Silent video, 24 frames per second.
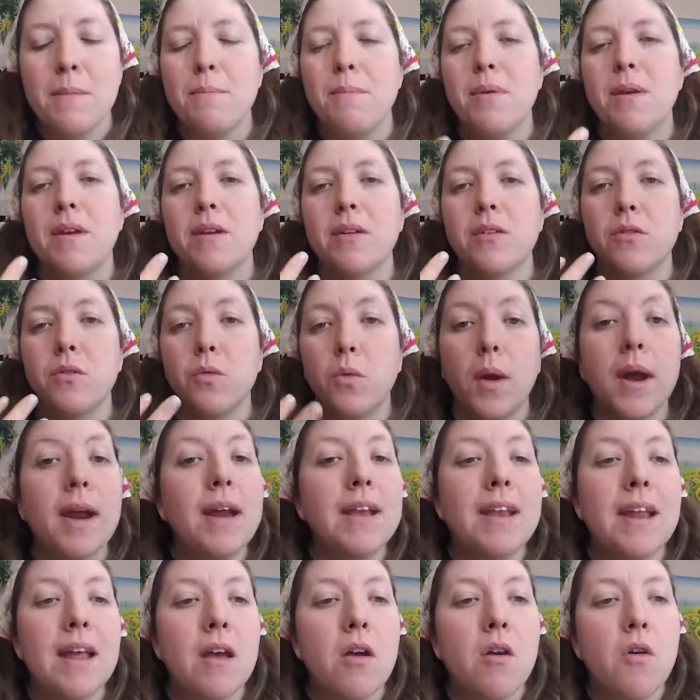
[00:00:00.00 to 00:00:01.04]
Because
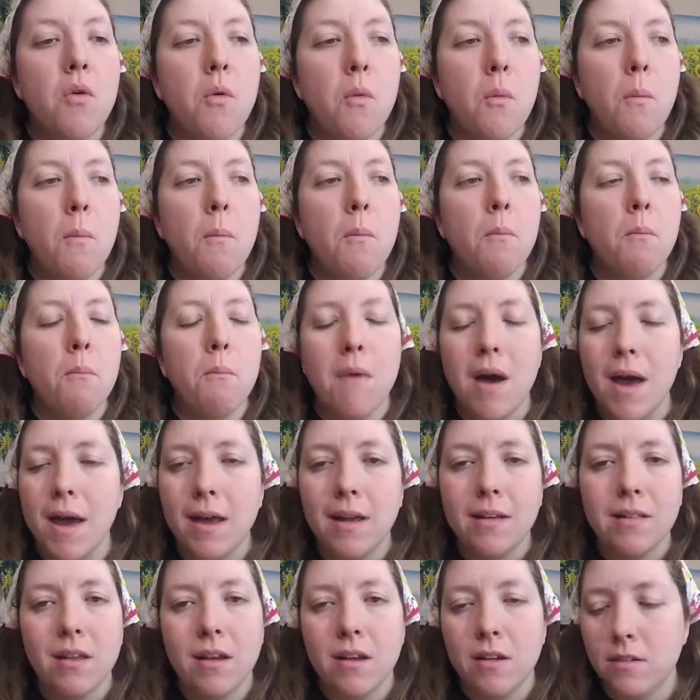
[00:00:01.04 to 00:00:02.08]
right now, my
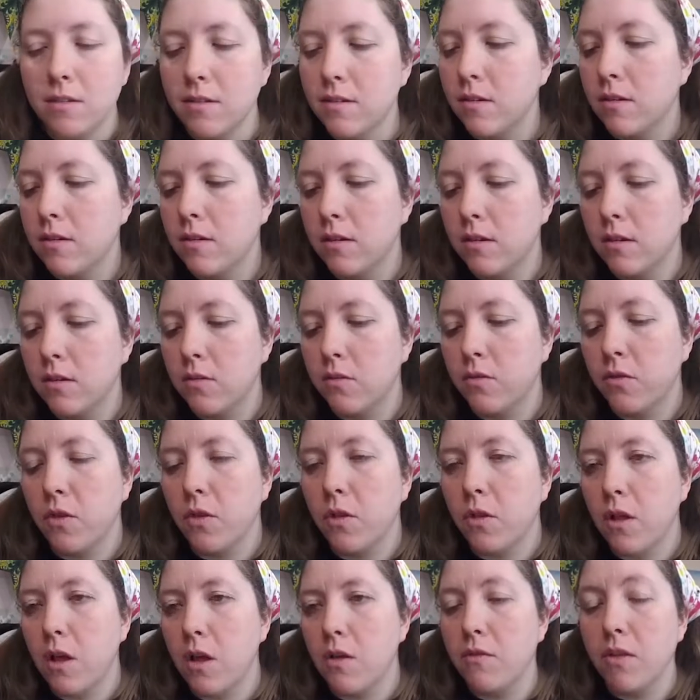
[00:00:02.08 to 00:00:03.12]
closet is
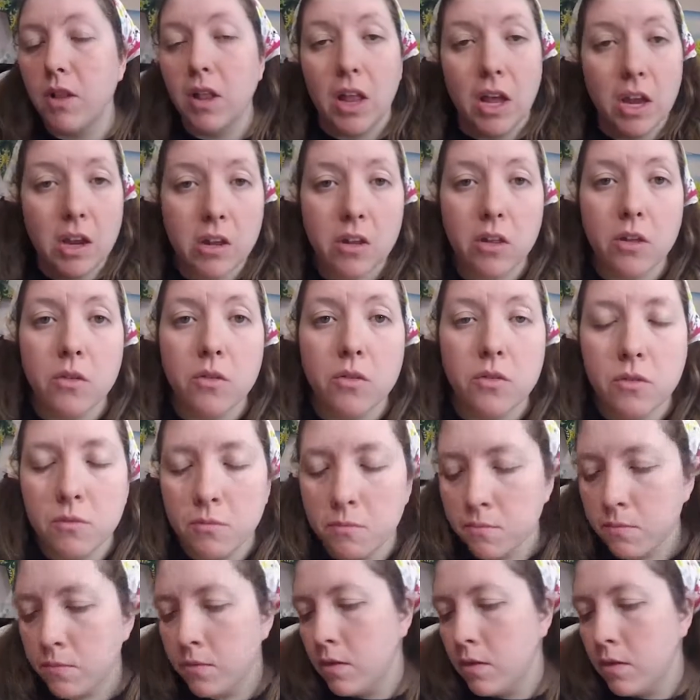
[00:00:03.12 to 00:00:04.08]
full of a lot of clothes.